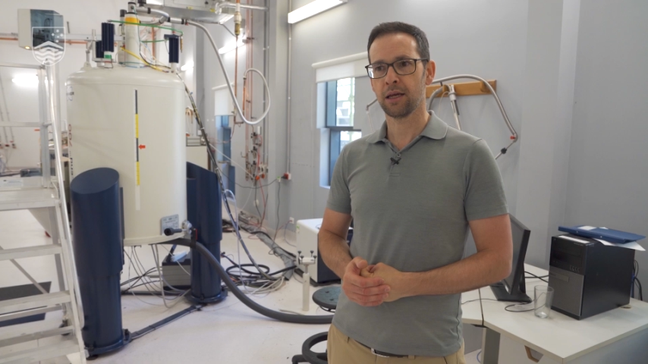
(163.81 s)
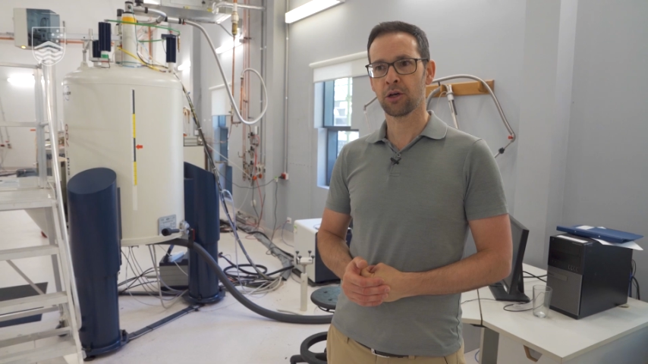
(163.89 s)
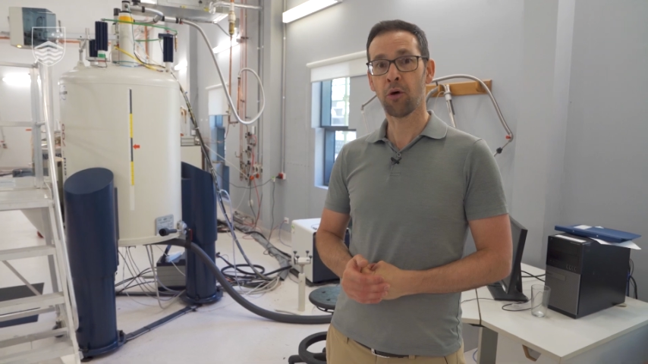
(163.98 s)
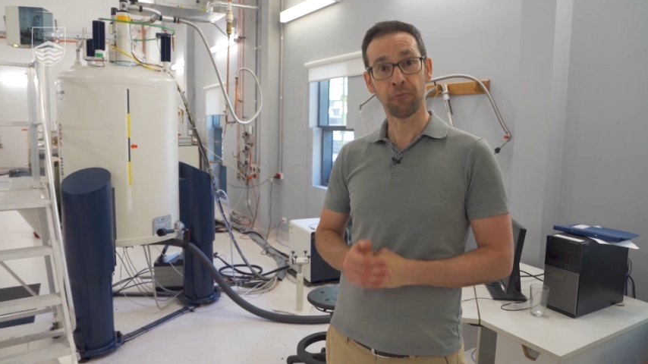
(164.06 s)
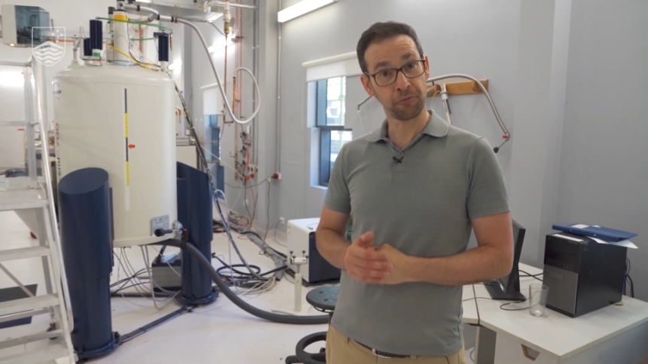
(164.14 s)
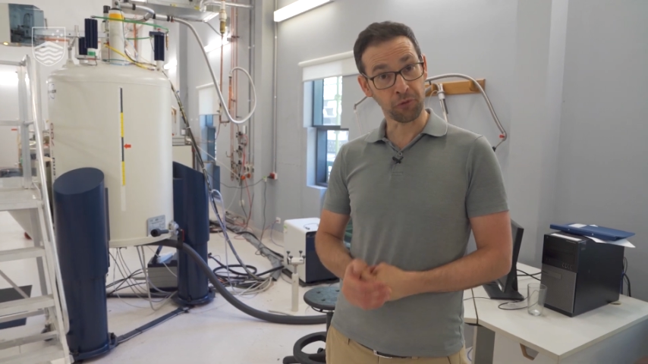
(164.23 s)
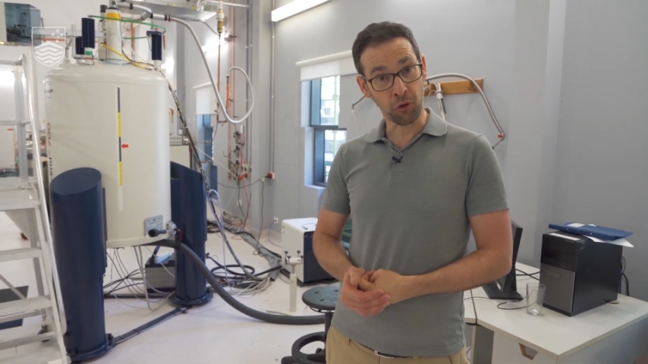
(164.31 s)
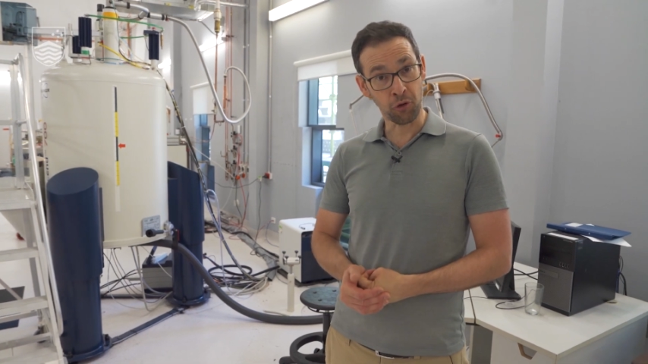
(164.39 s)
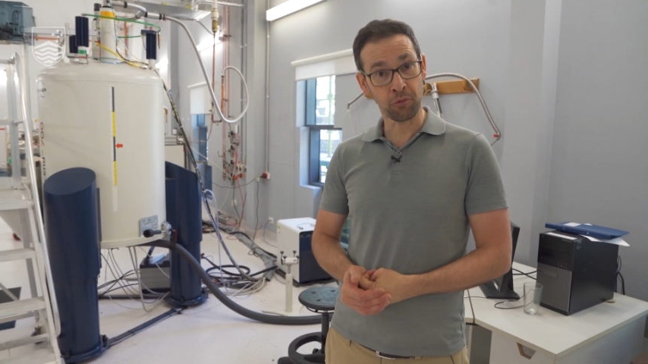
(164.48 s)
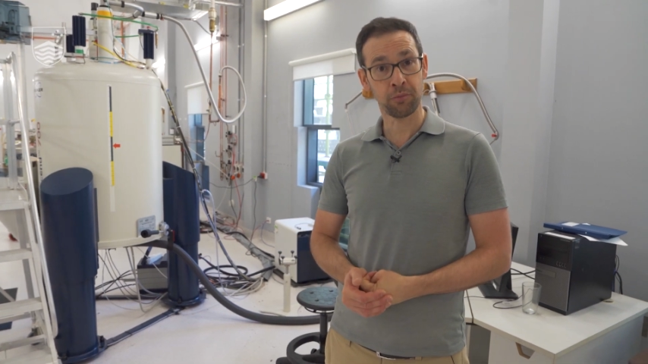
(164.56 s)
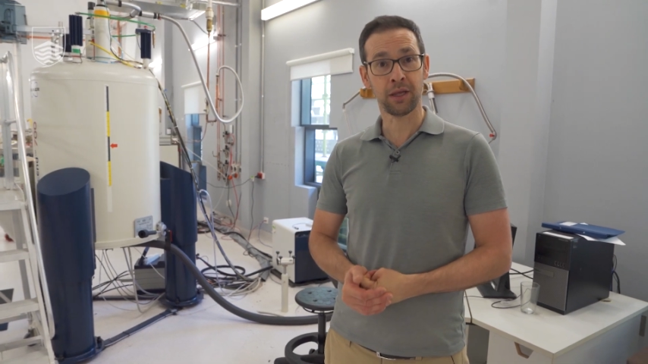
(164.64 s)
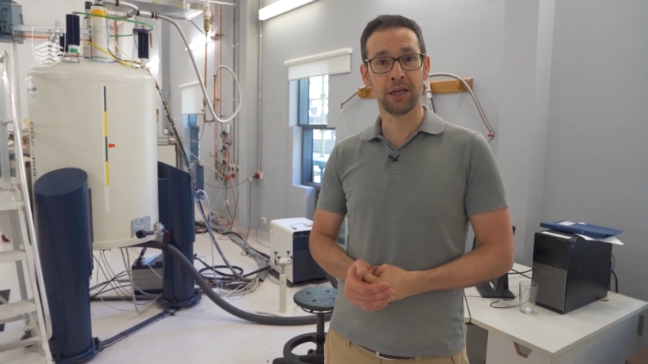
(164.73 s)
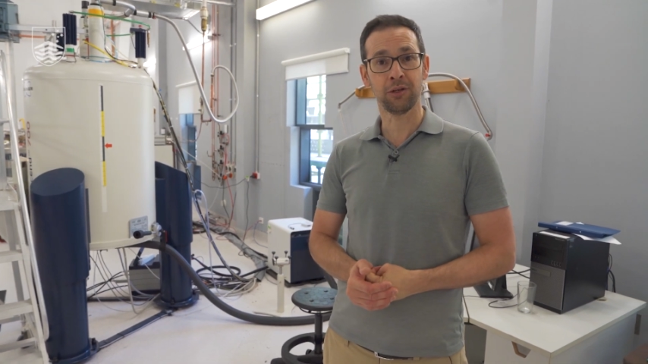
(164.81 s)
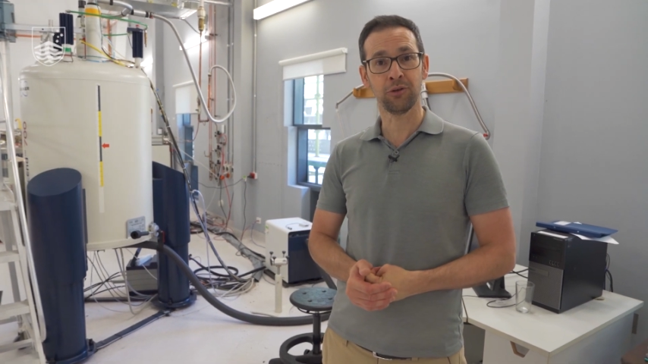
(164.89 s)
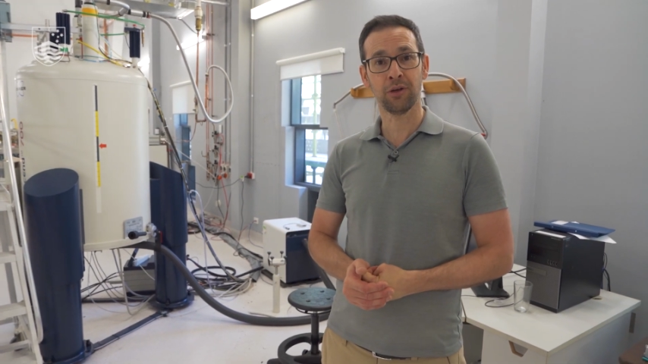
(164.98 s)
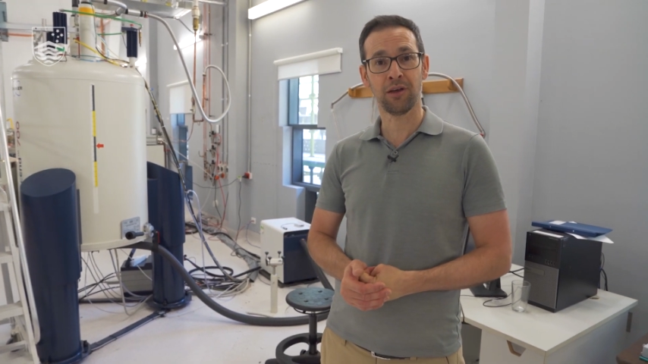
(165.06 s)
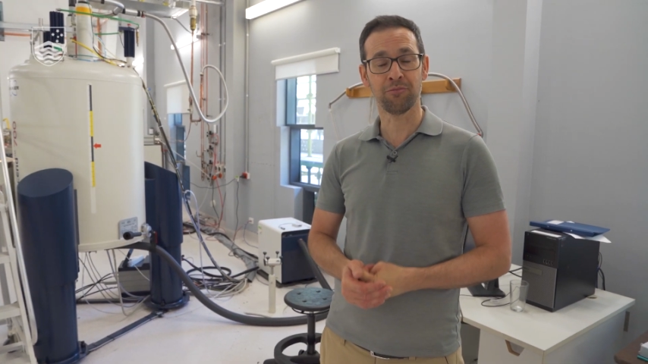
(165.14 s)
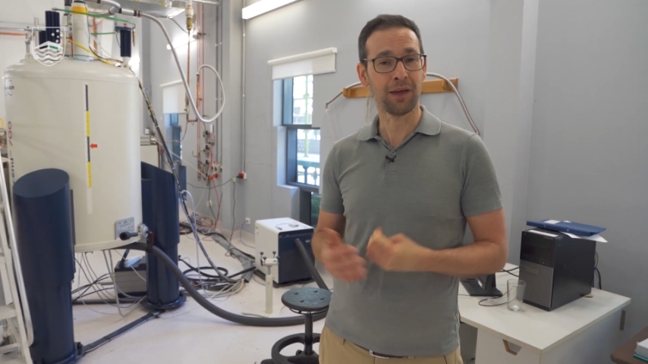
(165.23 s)
confirm that
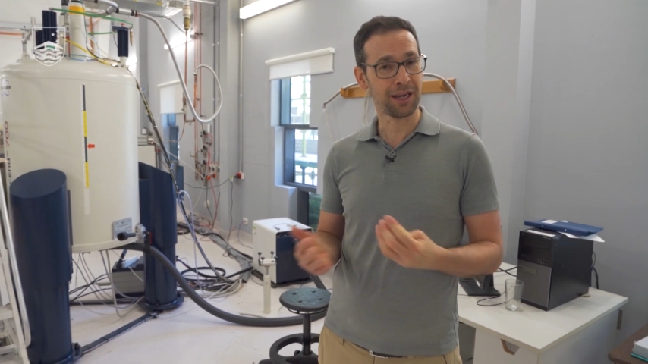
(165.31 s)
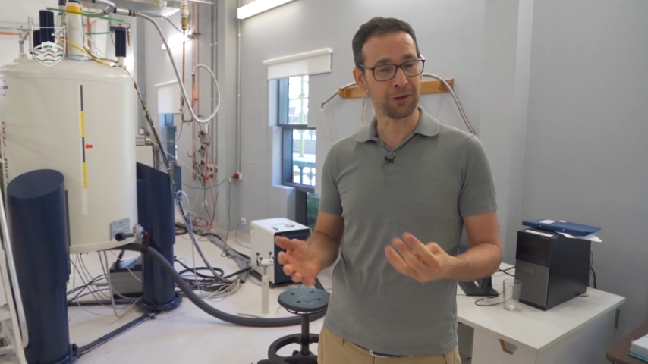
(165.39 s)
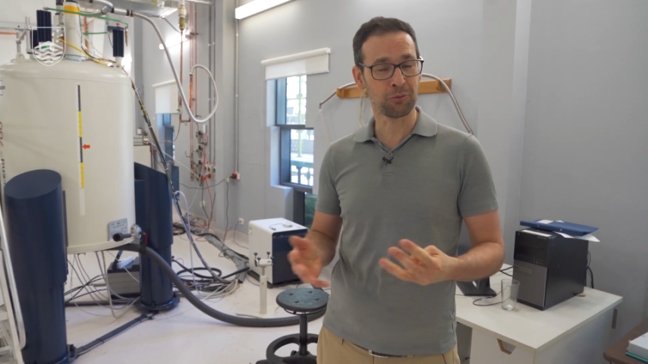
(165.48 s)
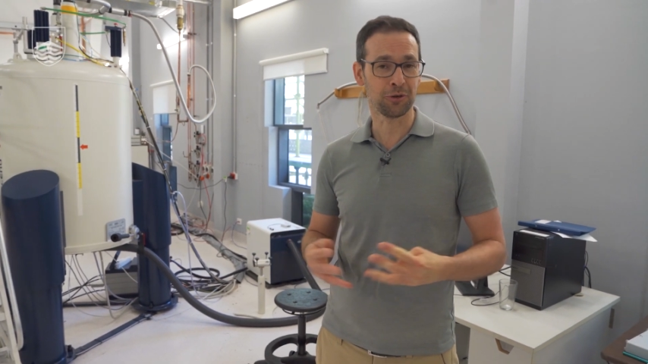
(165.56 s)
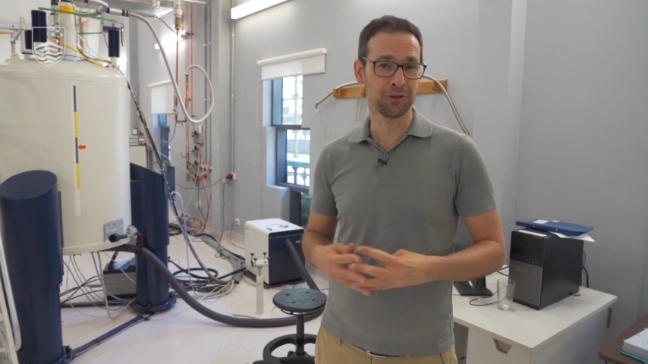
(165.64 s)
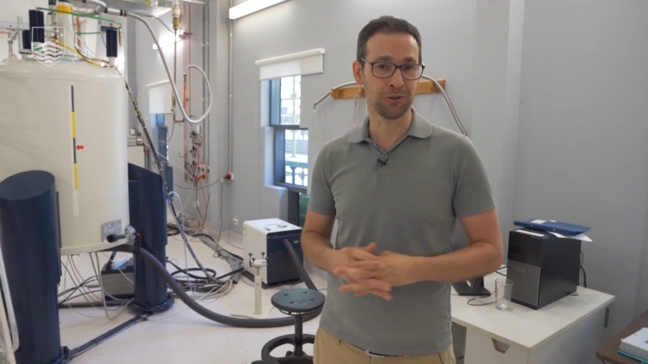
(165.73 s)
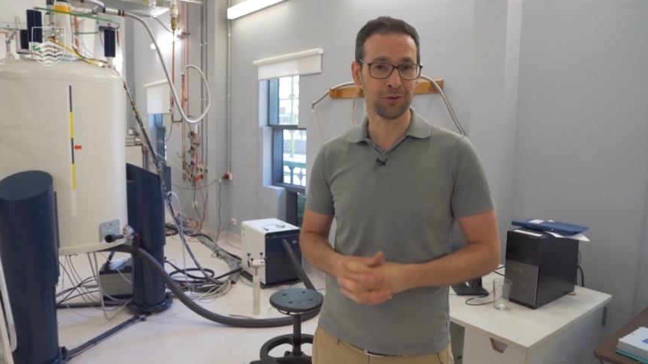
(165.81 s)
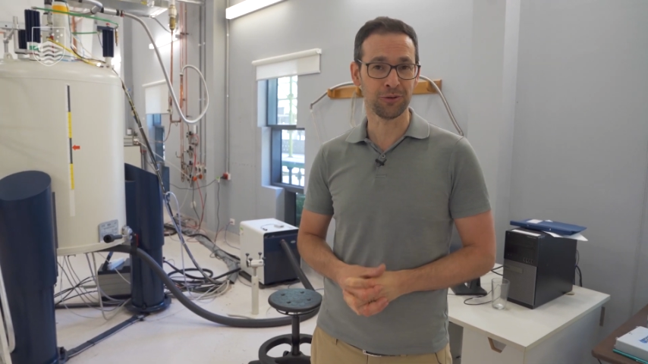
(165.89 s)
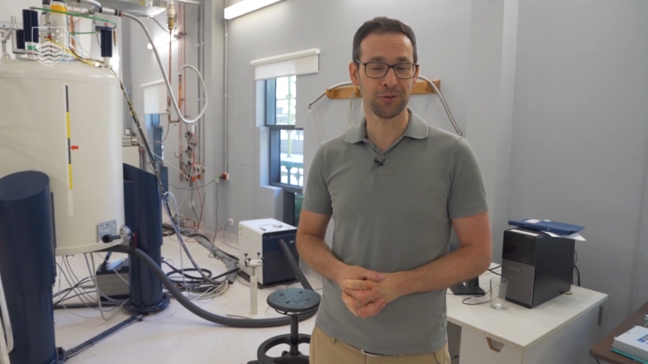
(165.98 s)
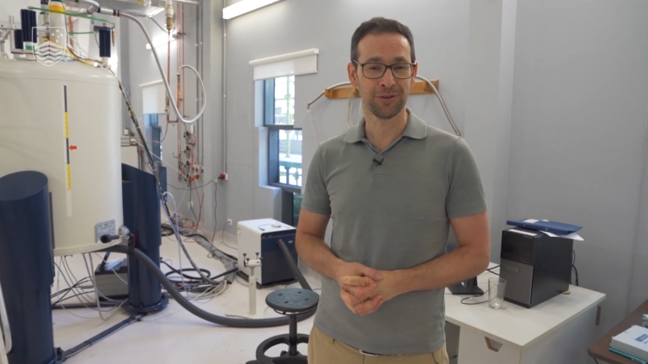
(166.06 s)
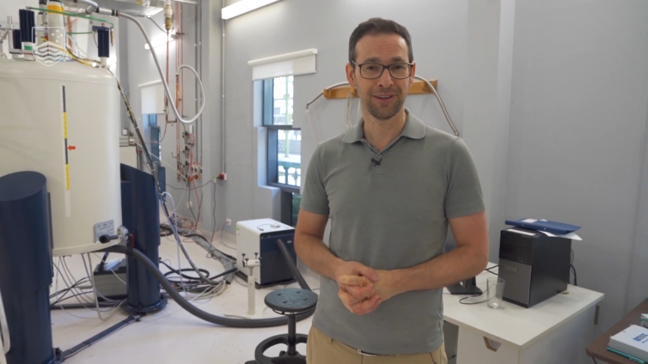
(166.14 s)
you have made what you're